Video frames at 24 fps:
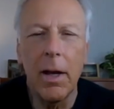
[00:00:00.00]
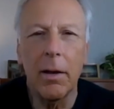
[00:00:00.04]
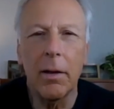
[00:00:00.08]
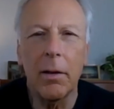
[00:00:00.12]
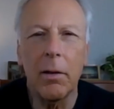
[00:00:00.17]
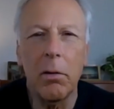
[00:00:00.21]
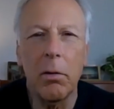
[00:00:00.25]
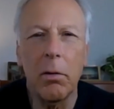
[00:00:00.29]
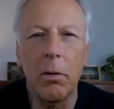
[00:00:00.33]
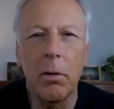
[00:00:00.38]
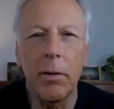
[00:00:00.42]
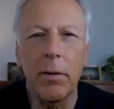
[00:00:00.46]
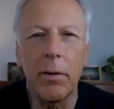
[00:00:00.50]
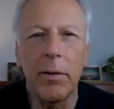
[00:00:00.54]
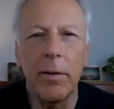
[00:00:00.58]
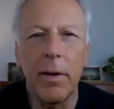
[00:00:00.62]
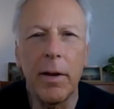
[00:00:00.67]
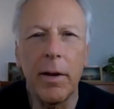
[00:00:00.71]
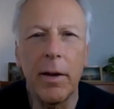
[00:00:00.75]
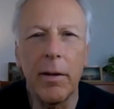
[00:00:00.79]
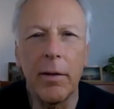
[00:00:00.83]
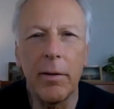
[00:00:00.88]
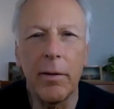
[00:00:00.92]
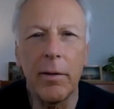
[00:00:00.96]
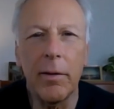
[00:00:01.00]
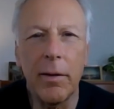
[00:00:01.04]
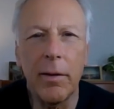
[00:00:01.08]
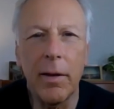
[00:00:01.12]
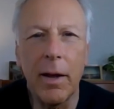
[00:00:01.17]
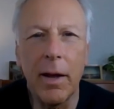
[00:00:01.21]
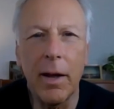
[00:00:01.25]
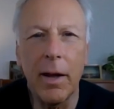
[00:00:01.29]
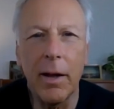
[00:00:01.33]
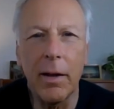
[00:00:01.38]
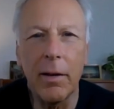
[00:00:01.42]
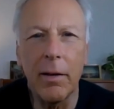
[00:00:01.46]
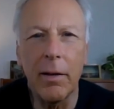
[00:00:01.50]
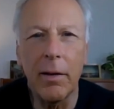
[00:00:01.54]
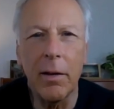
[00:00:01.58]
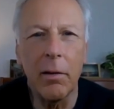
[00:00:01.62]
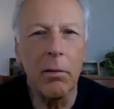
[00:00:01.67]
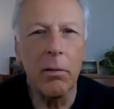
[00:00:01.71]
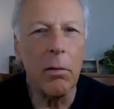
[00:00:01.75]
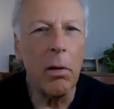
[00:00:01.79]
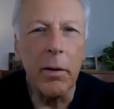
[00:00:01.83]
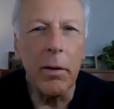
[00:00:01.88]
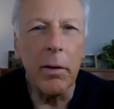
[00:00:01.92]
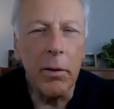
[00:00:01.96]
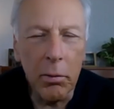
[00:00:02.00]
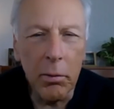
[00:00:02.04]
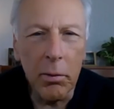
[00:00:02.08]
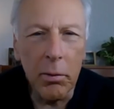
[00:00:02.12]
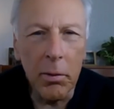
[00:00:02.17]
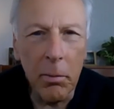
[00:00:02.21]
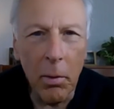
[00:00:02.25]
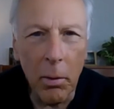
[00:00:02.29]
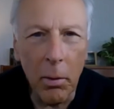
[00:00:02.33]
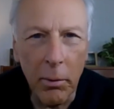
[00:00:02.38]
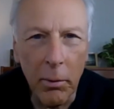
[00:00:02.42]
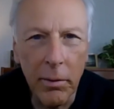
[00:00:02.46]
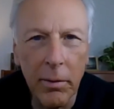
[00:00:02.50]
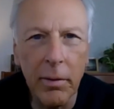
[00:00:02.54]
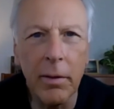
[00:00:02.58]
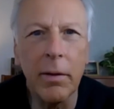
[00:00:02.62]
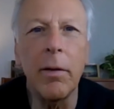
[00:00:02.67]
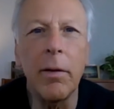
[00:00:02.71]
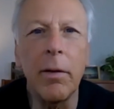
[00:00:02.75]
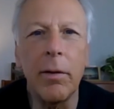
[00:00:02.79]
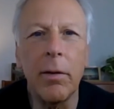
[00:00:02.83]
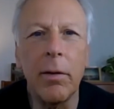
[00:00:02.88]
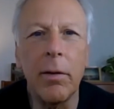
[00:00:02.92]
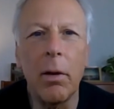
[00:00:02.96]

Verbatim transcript: The course says that there are only two emotions,